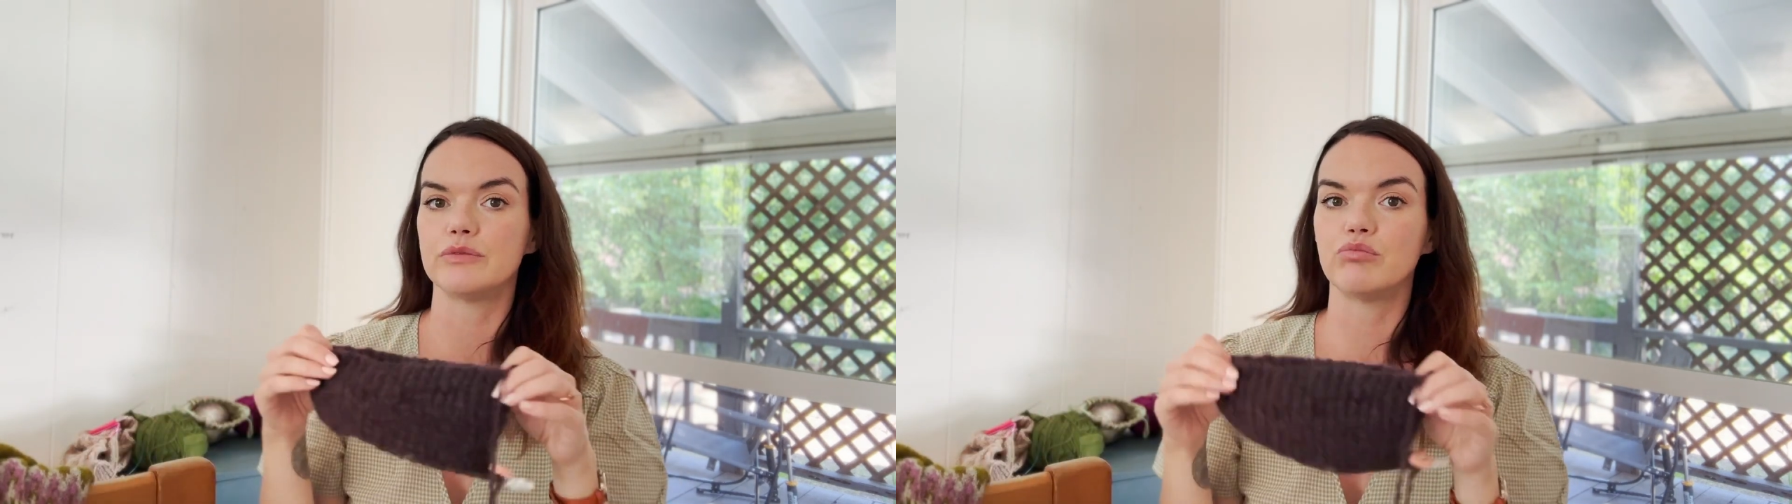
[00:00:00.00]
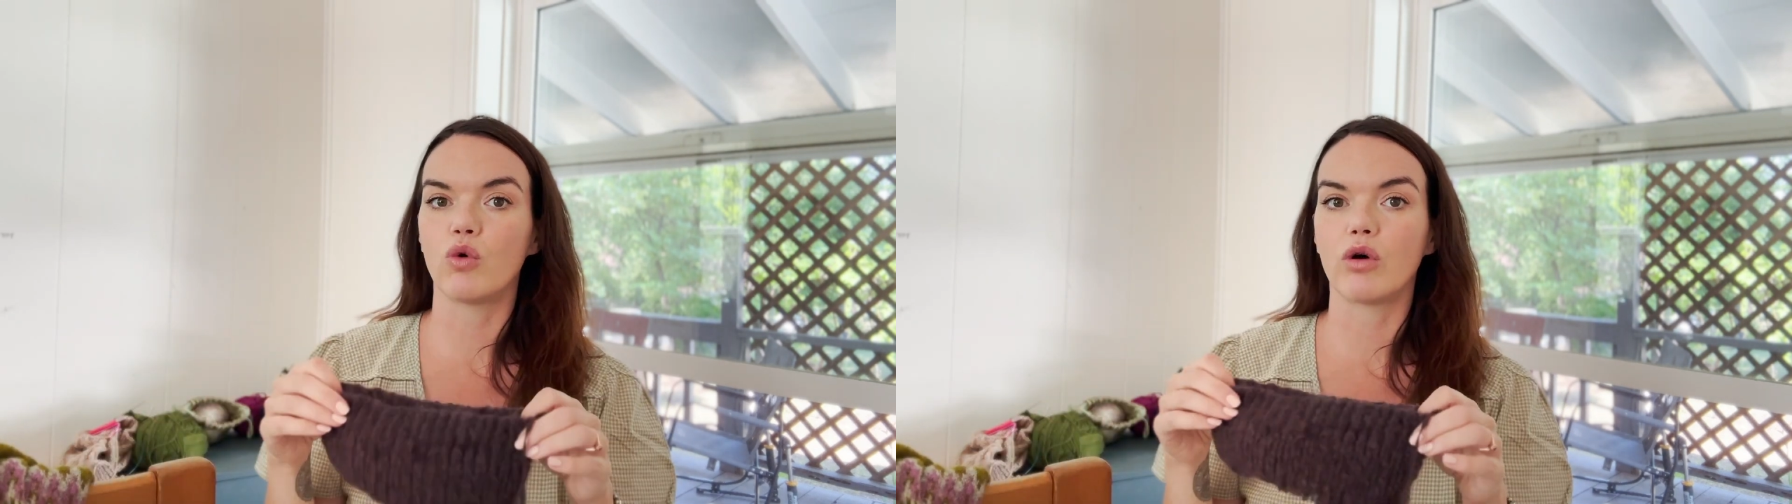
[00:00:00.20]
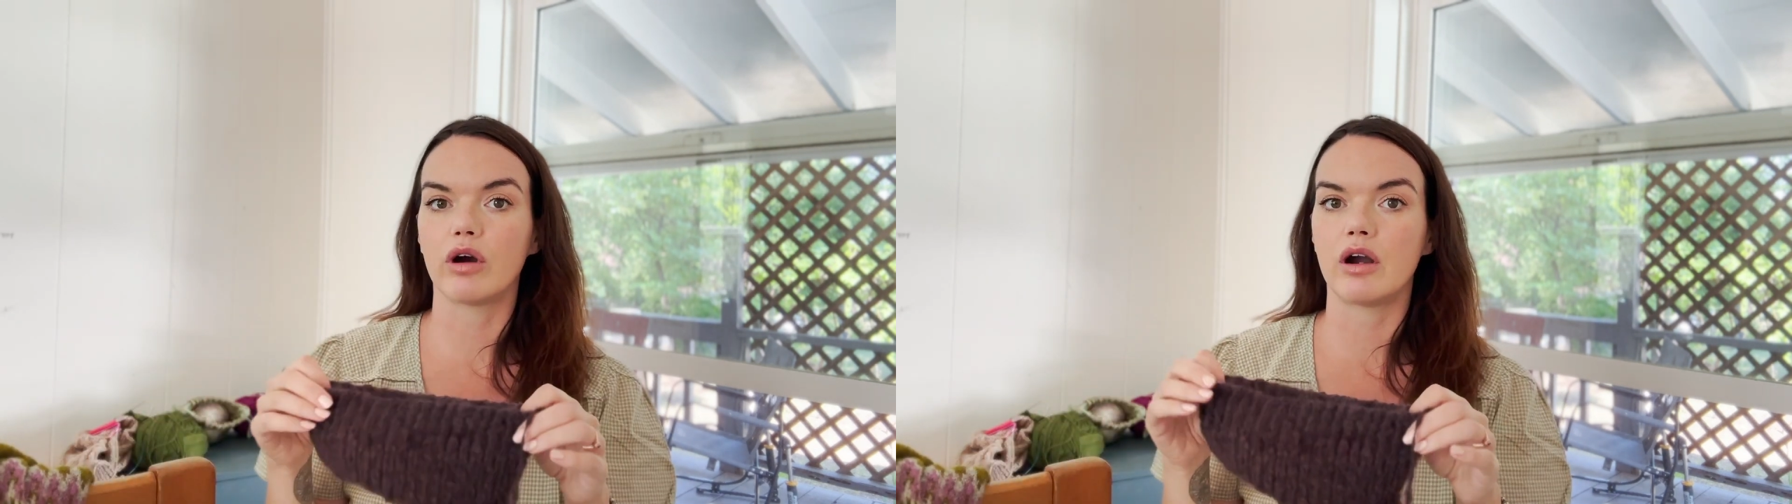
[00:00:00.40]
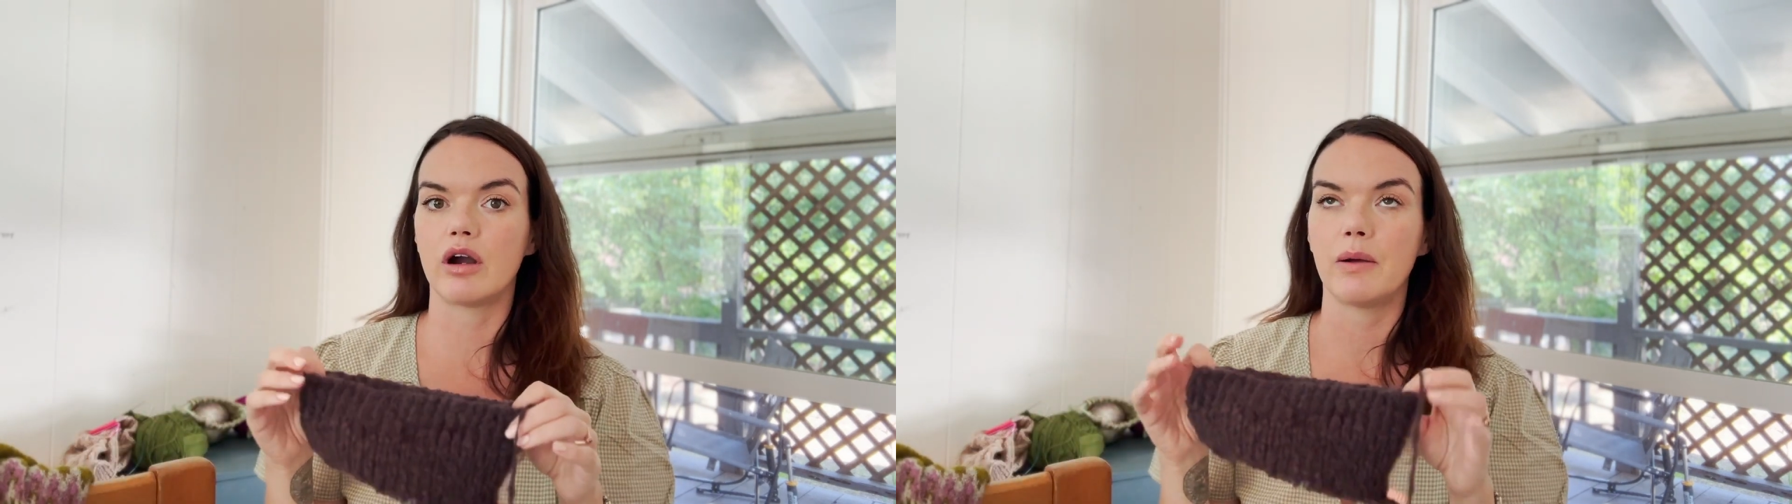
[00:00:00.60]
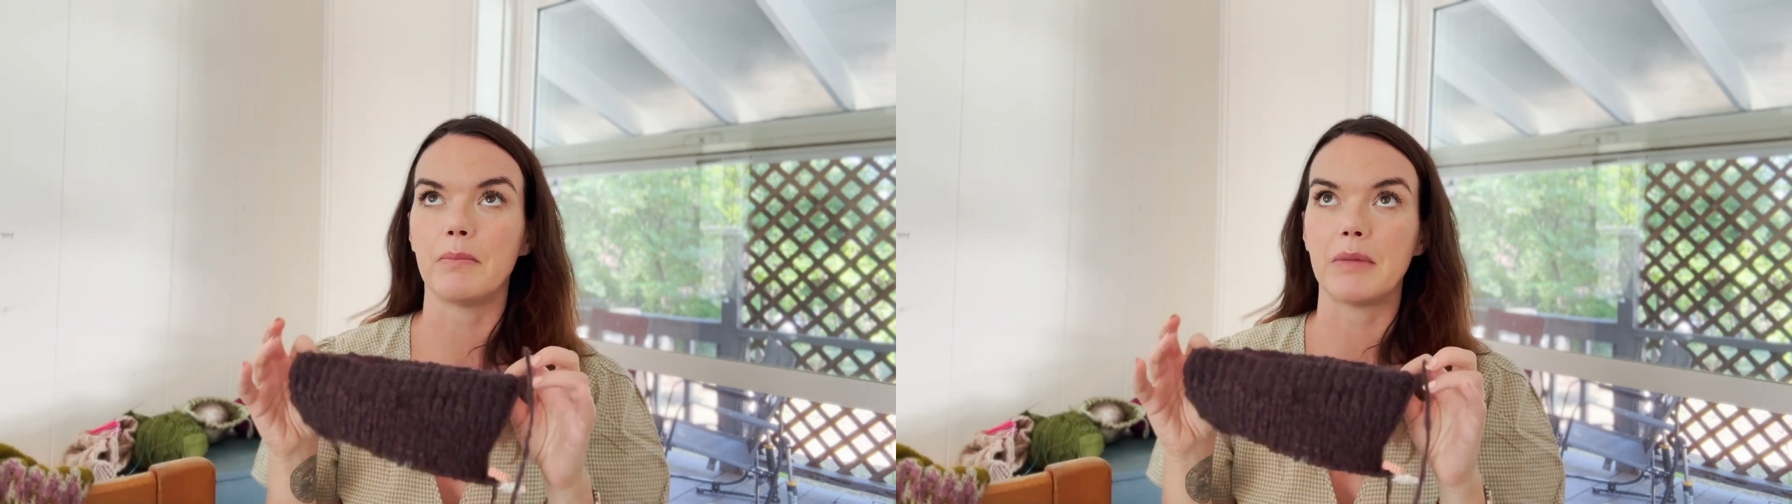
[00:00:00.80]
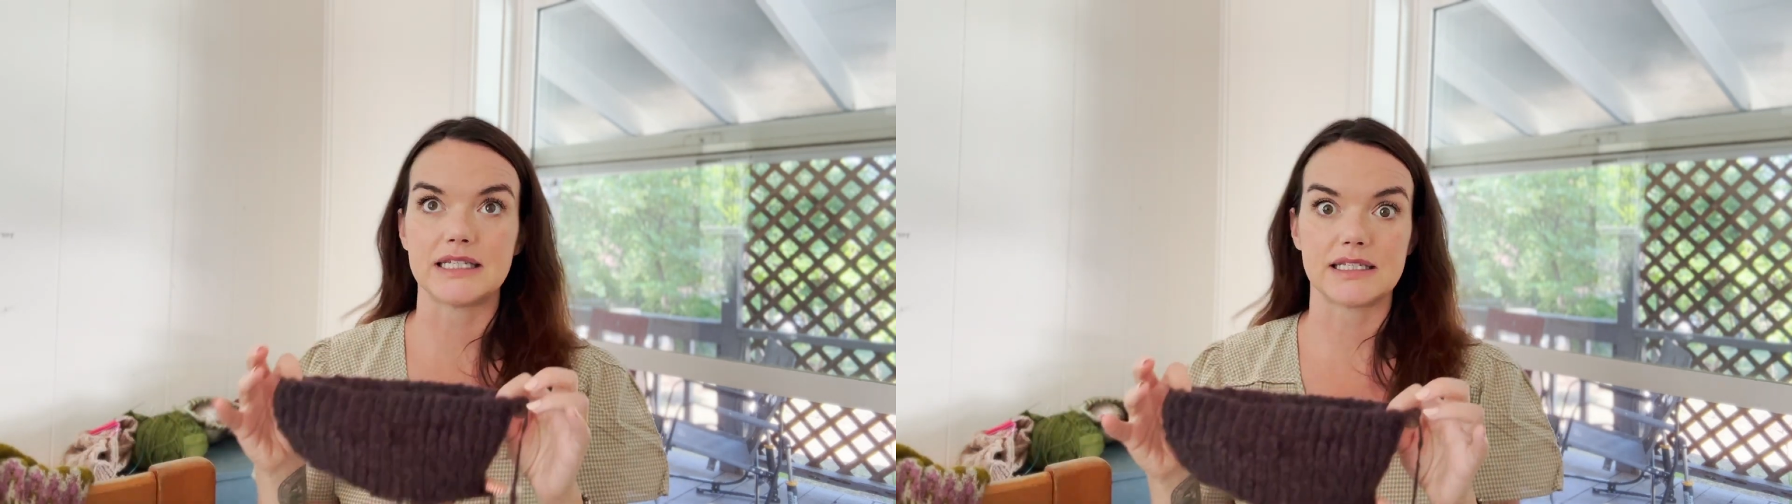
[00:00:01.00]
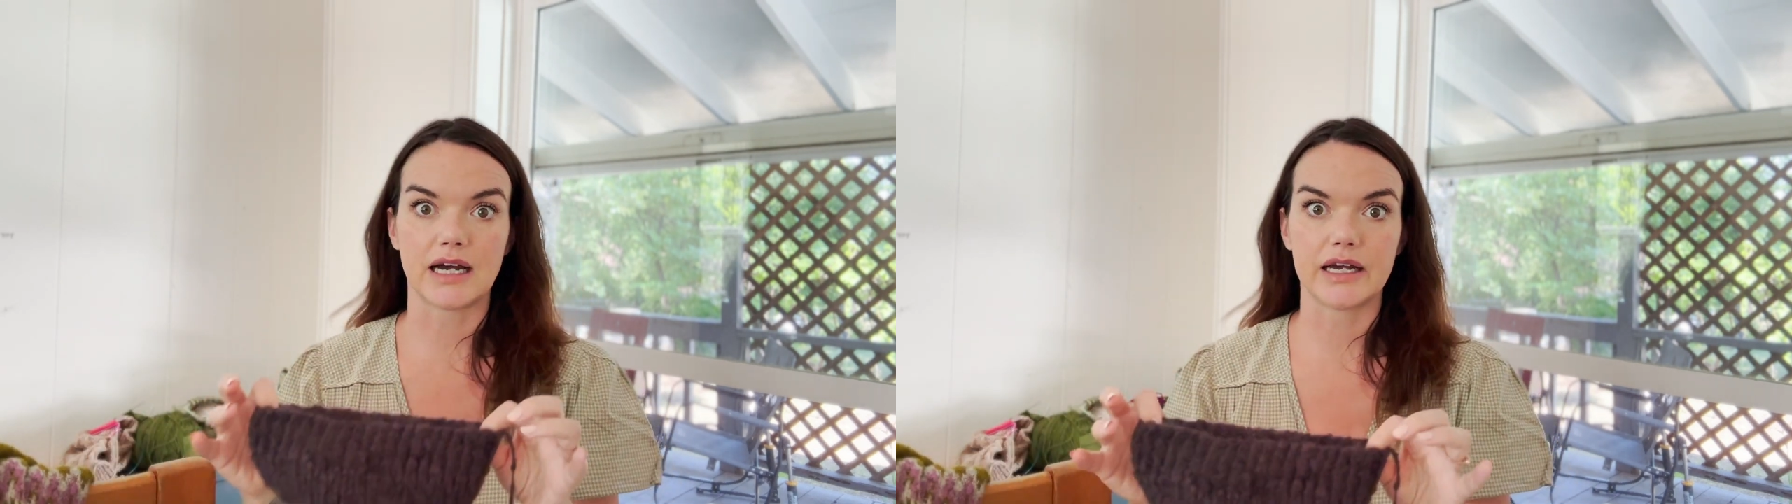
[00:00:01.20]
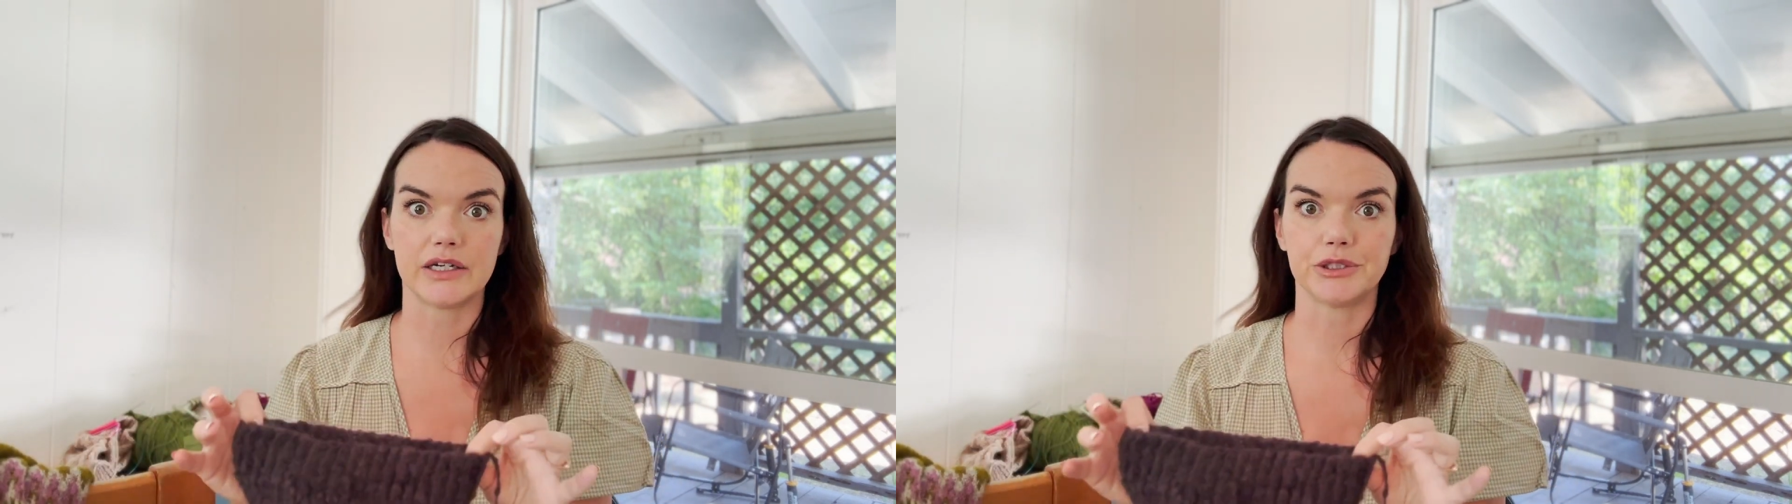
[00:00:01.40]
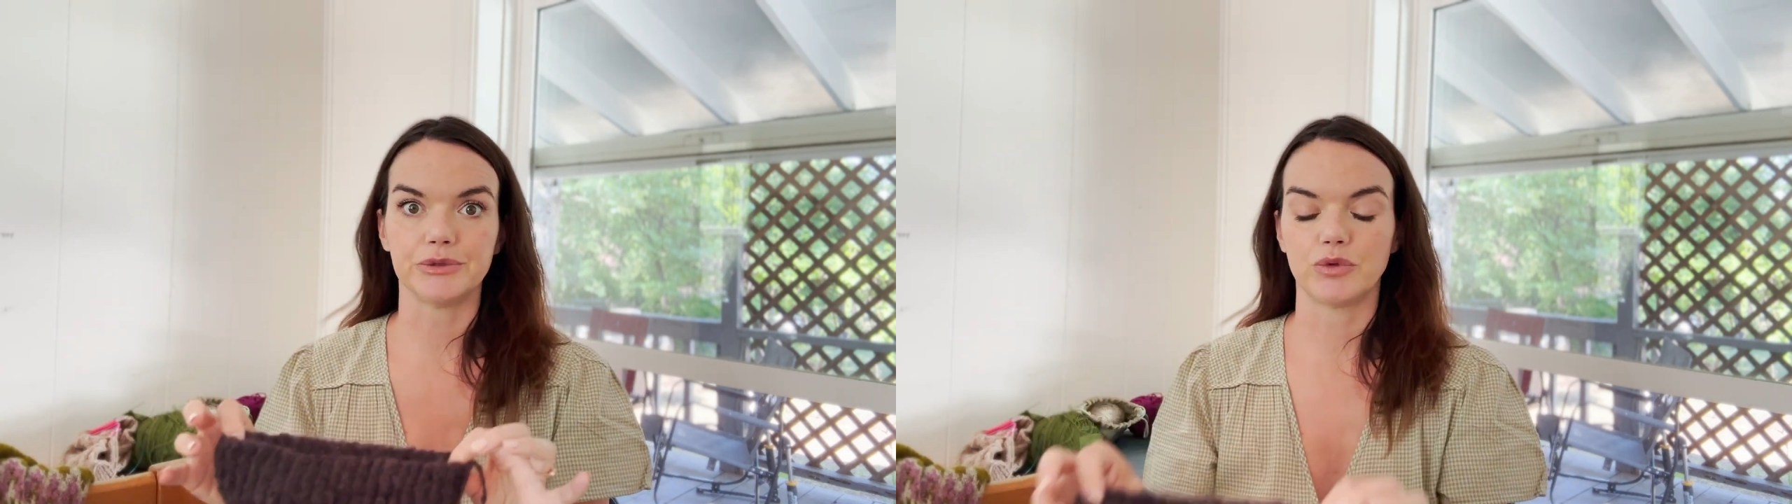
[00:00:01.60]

more my style,